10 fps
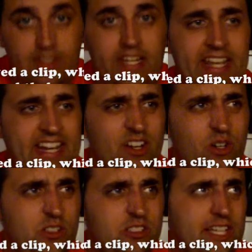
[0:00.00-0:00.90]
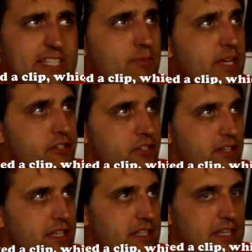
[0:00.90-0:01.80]
And he also has mentioned
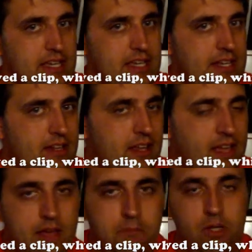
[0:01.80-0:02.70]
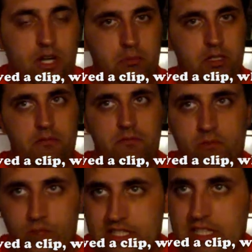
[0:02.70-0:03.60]
that he had problem
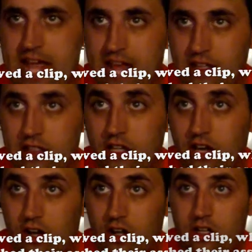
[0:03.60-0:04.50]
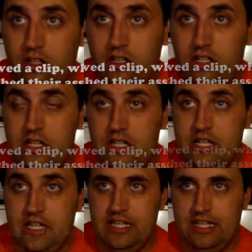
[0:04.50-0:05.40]
with alcohol,
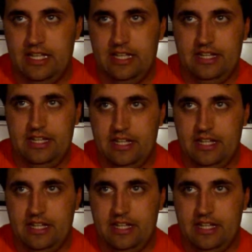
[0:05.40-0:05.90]
and